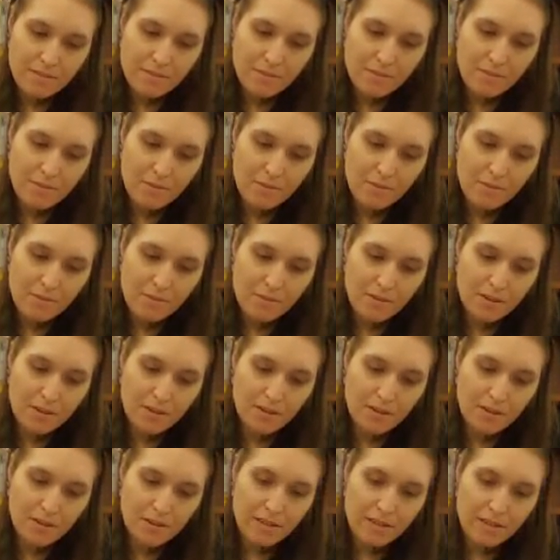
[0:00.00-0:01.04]
for
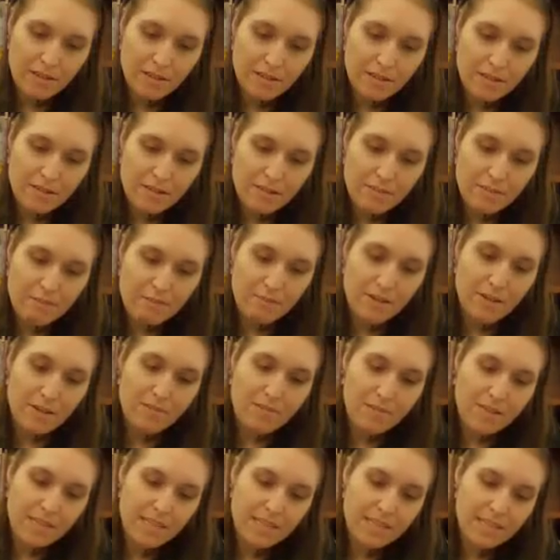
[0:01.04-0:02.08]
my
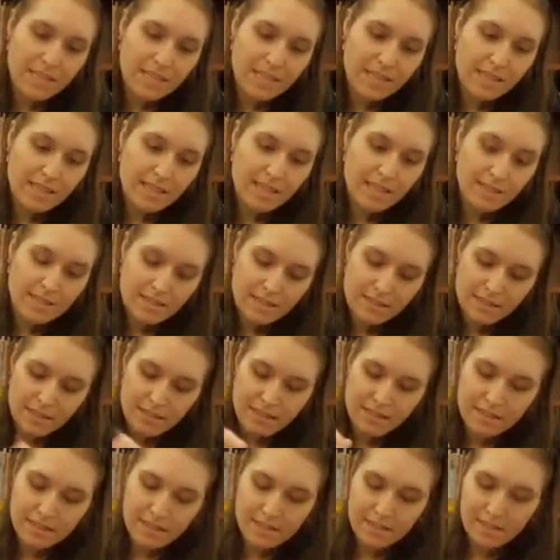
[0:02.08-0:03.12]
blending,
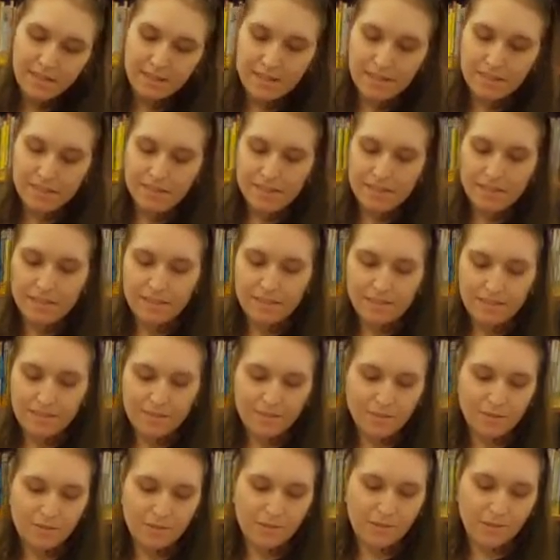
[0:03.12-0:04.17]

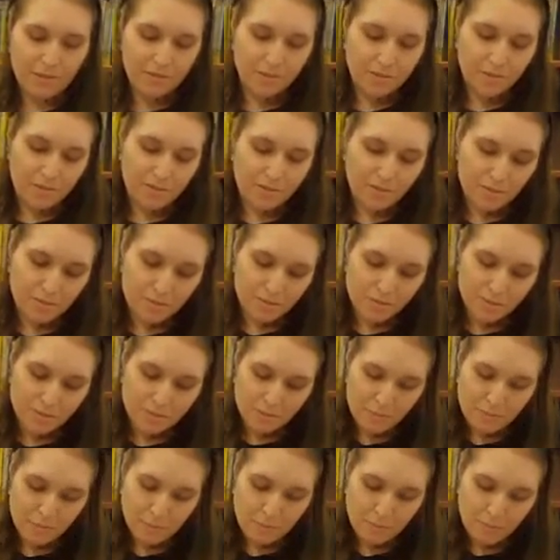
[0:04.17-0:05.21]
so it sort of
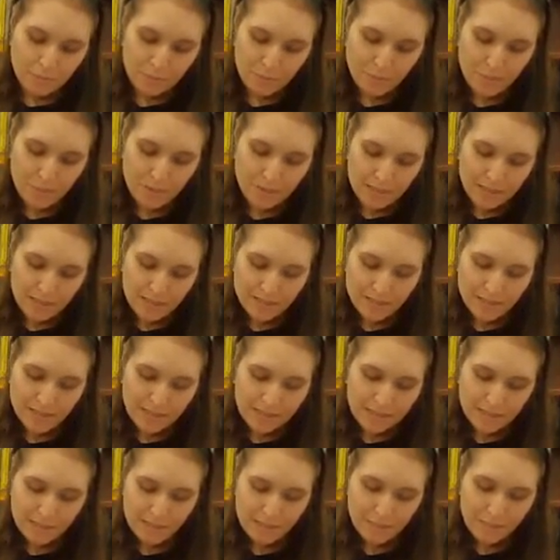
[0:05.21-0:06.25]
brings
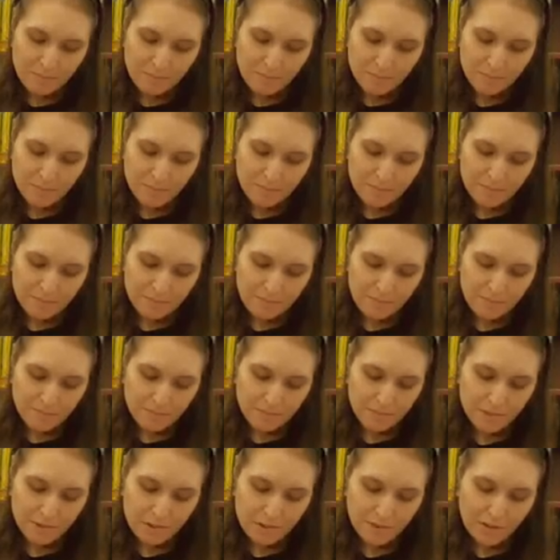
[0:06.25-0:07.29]
them
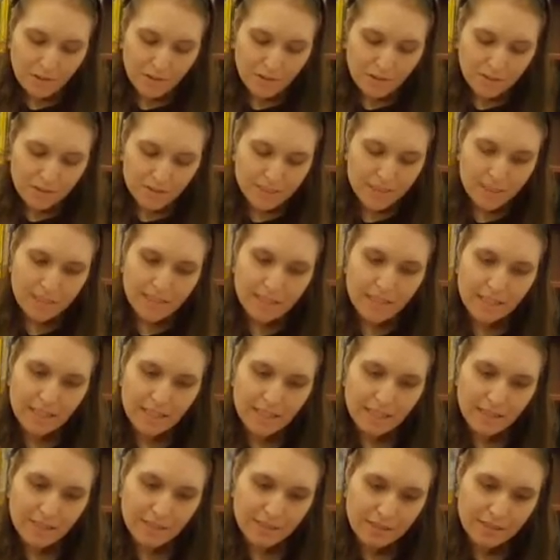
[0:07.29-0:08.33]
all
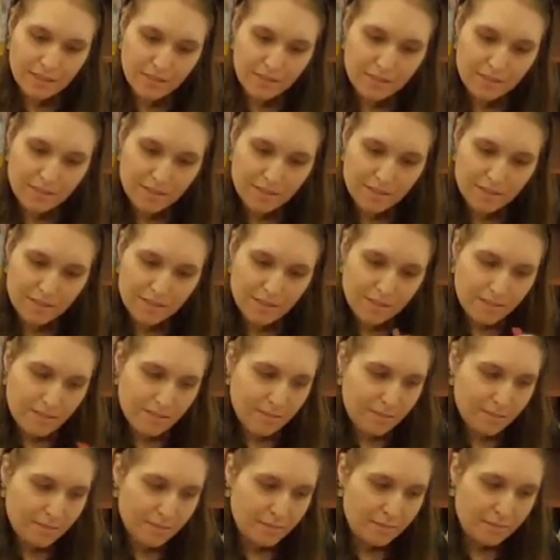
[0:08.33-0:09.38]
together.
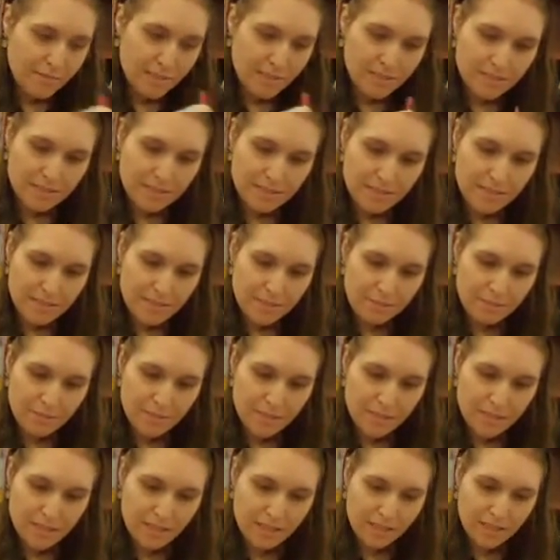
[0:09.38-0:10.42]
Makes it seem
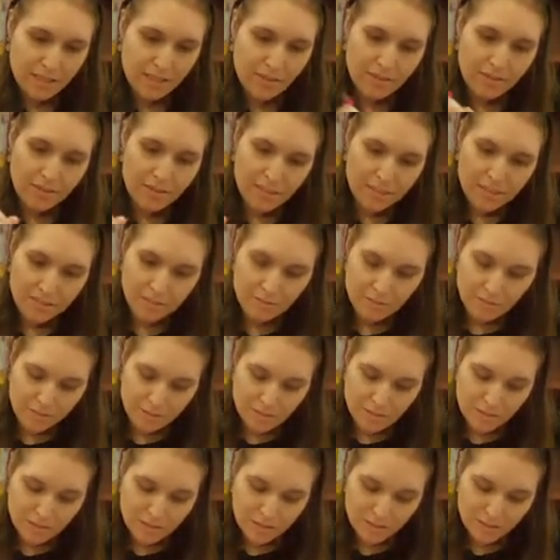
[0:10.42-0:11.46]
like a nice
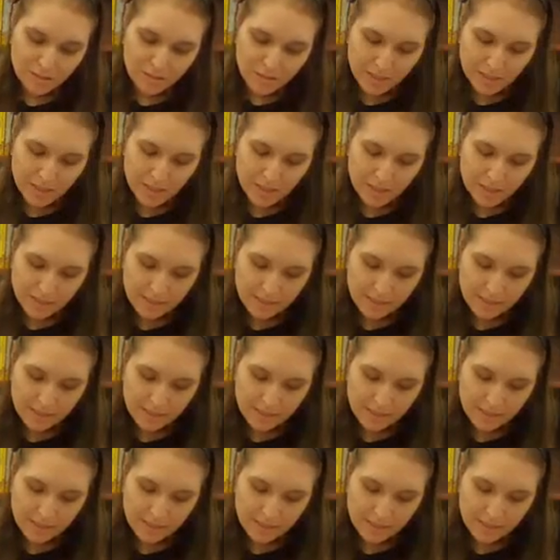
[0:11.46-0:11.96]
wintry